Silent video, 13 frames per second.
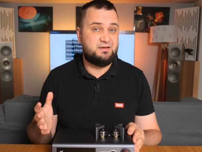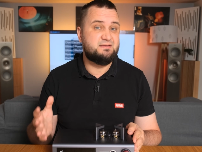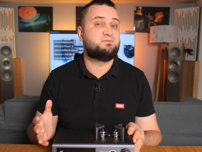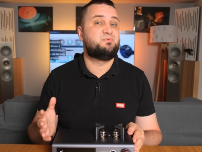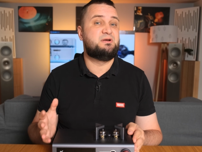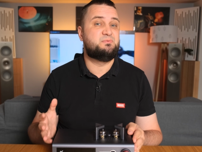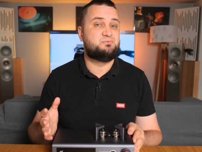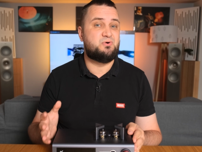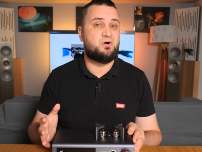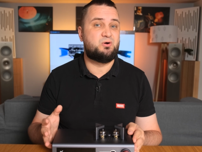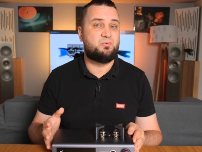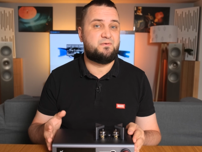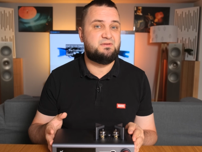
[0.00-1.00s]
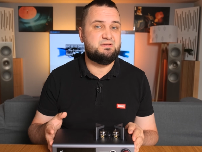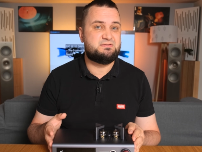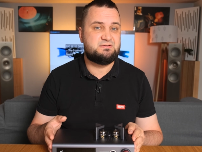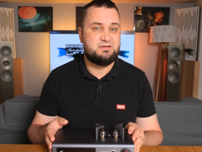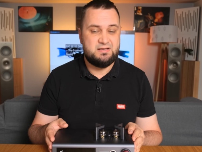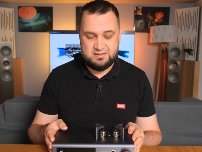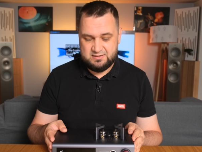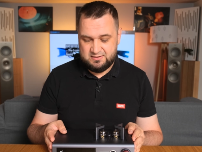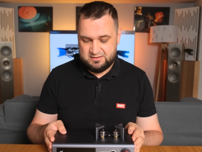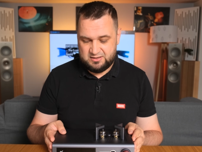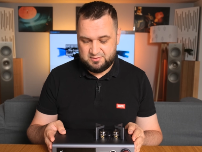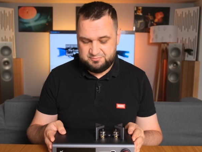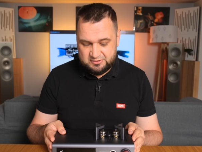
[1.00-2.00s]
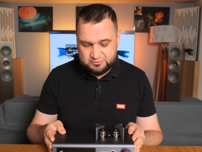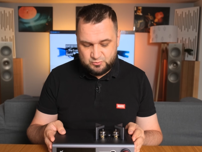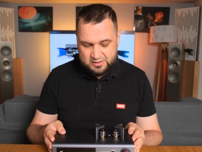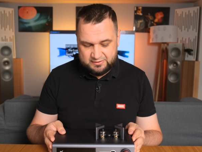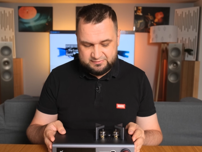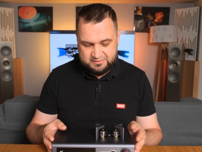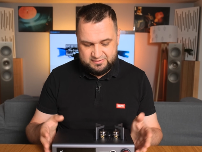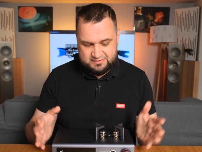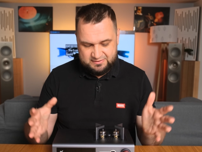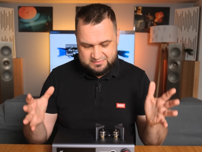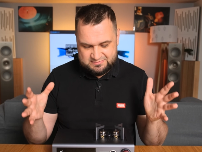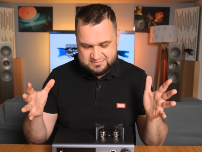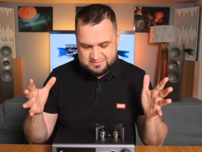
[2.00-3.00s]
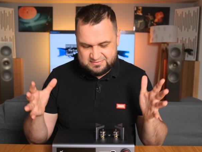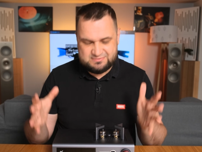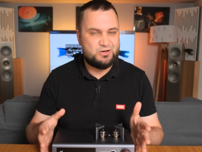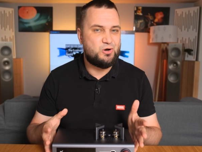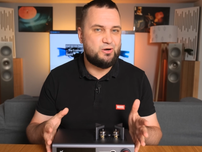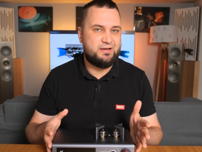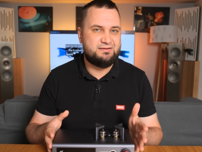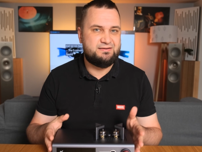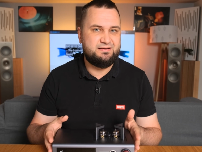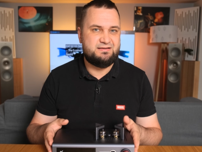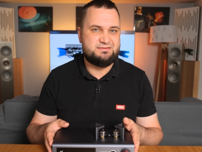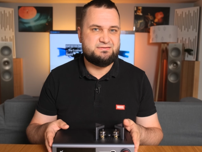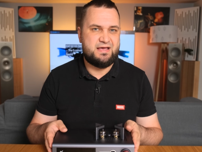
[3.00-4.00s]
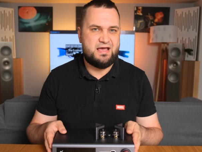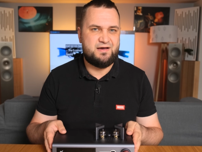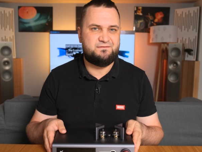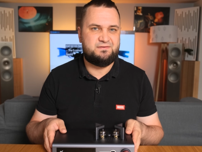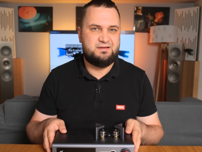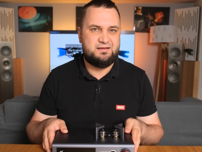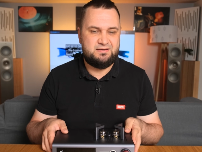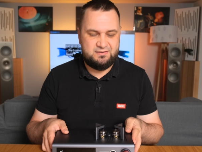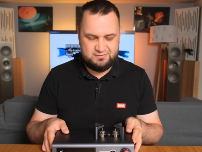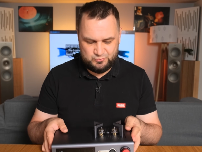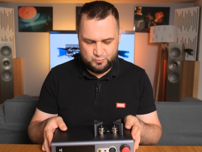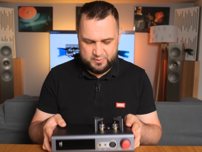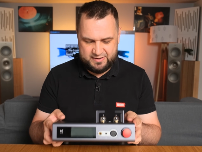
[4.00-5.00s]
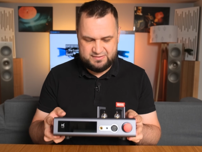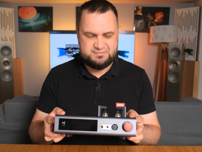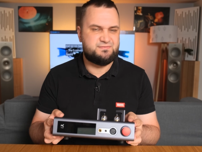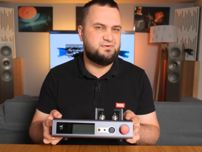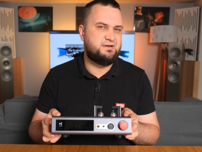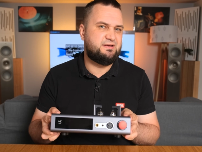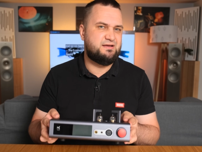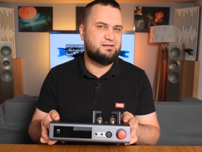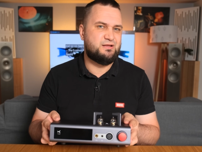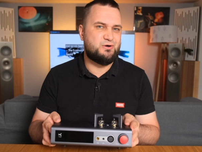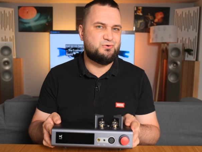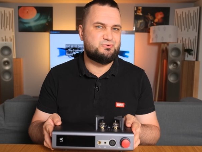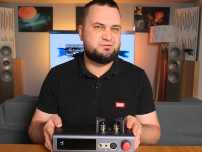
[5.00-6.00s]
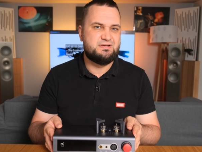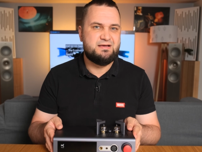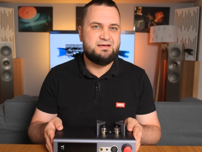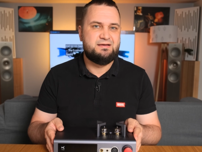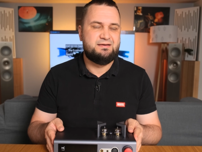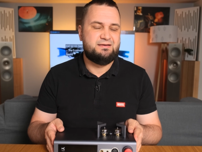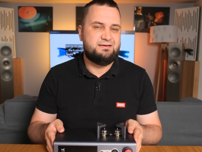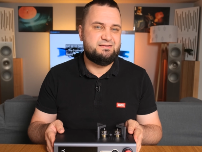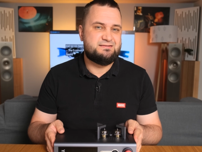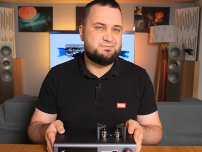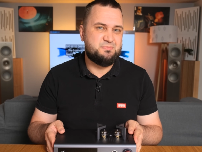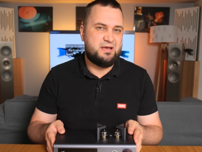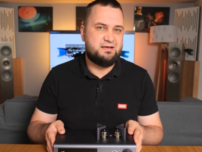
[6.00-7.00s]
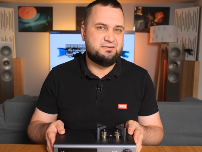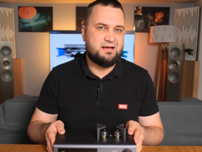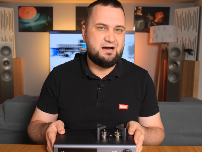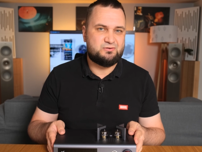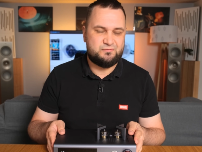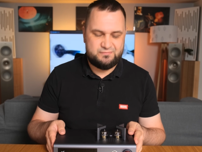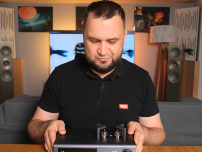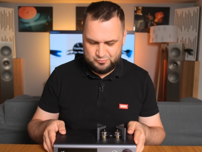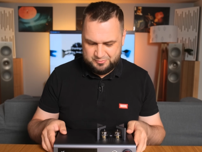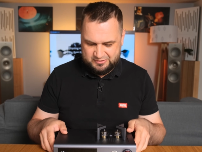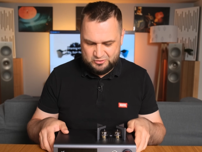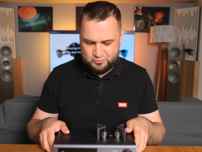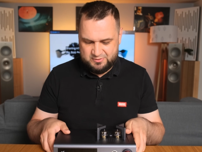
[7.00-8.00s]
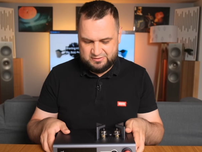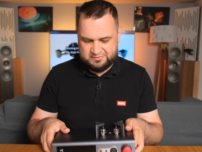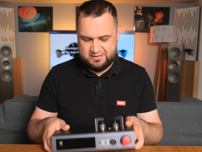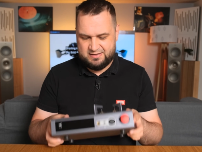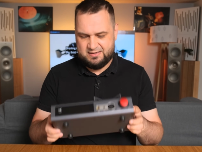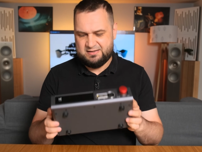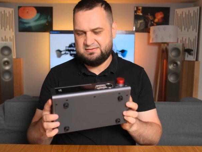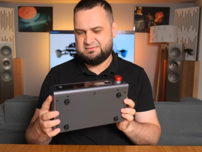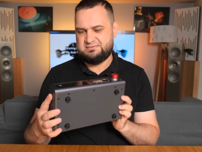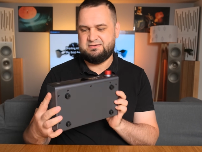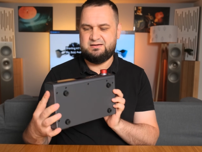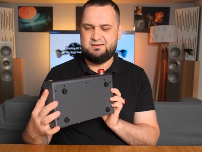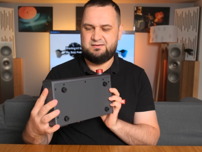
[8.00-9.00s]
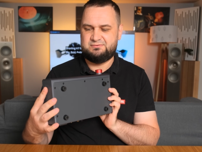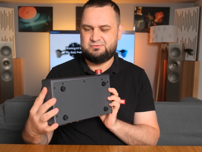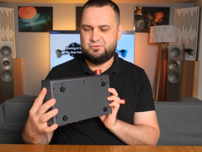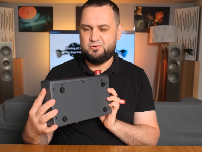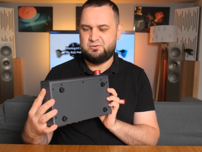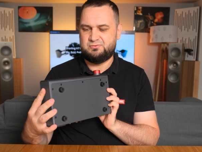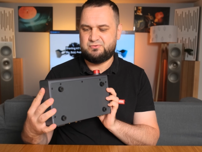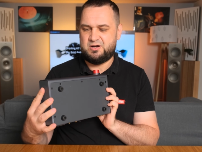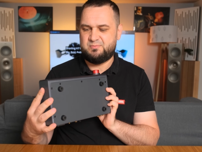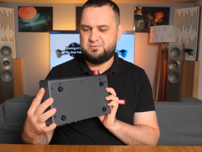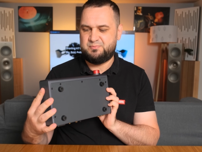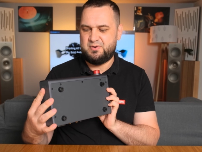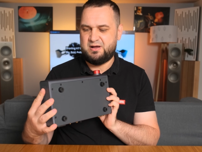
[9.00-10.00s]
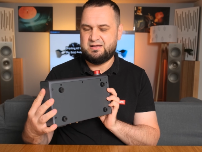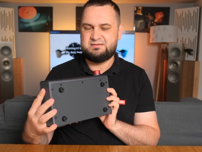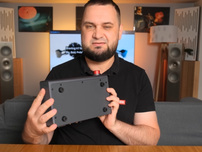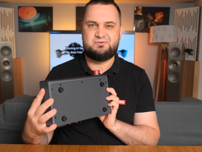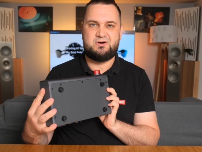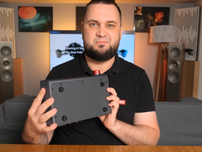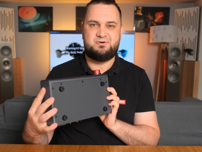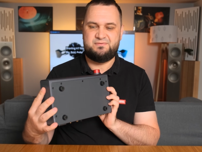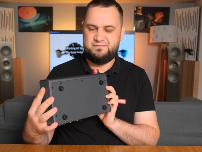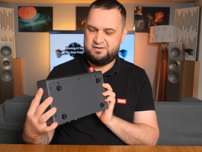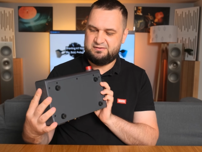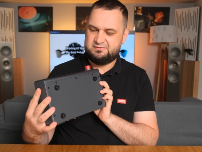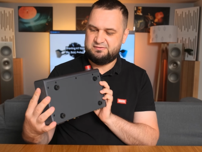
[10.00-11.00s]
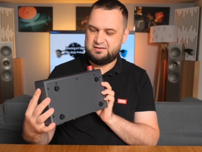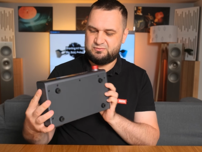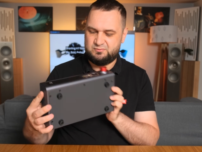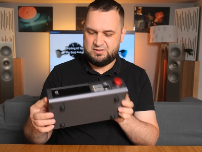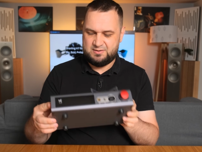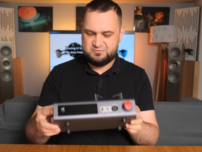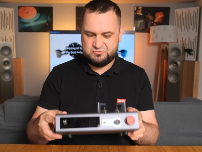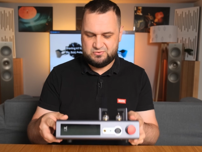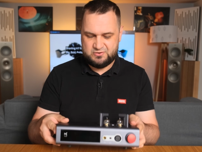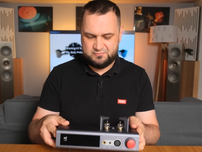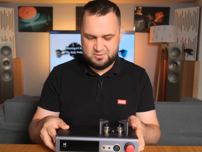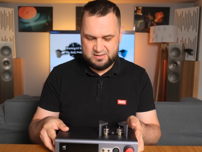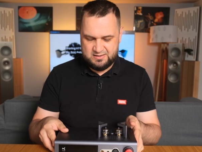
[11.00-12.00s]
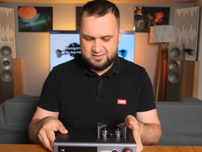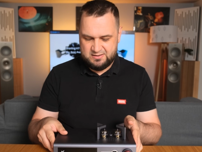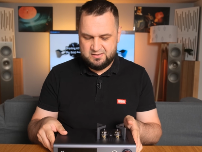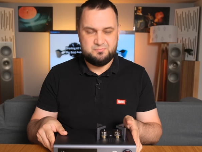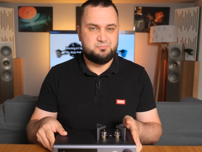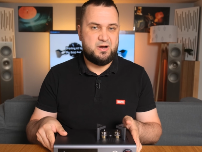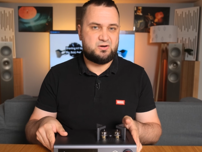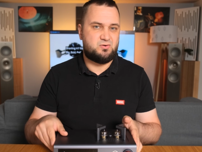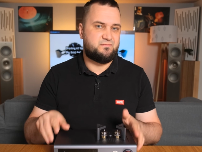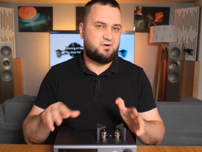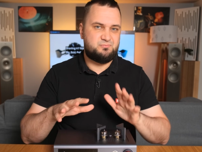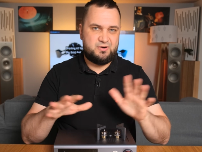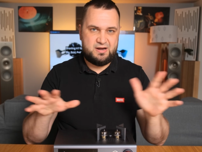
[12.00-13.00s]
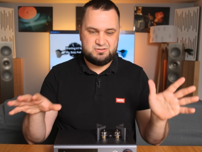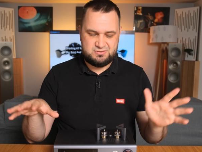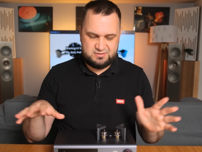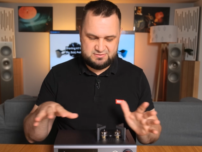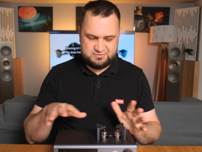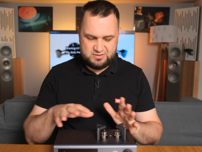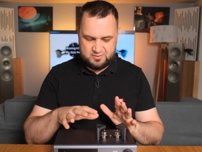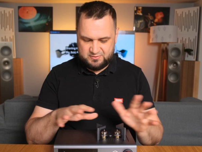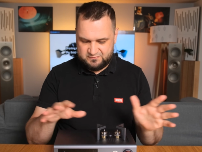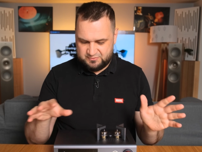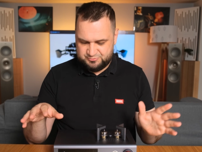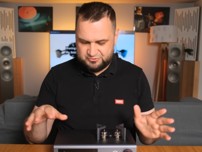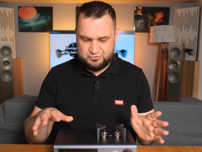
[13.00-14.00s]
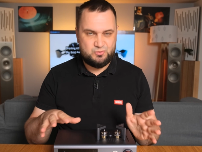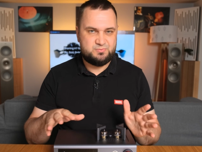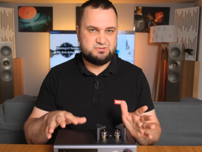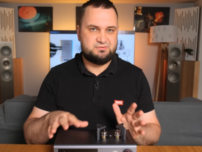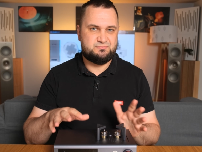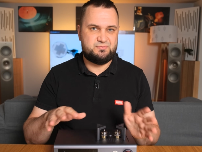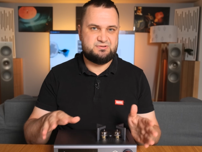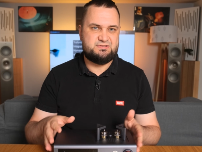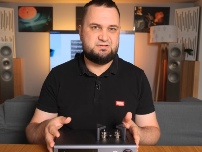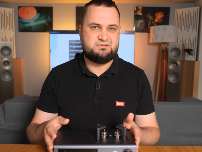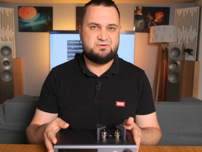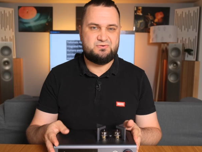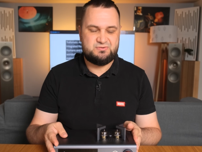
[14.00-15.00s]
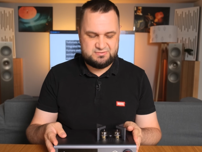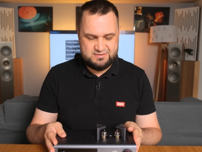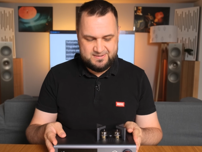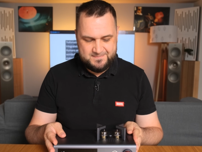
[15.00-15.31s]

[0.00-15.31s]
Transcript: is really wrong with this build quality. It's solid, it's hefty, it weighs 3 kilos. It's made out of aluminum, it has tall rubber pads, rubber feet that will absorb micro vibrations coming from tubes and transistors.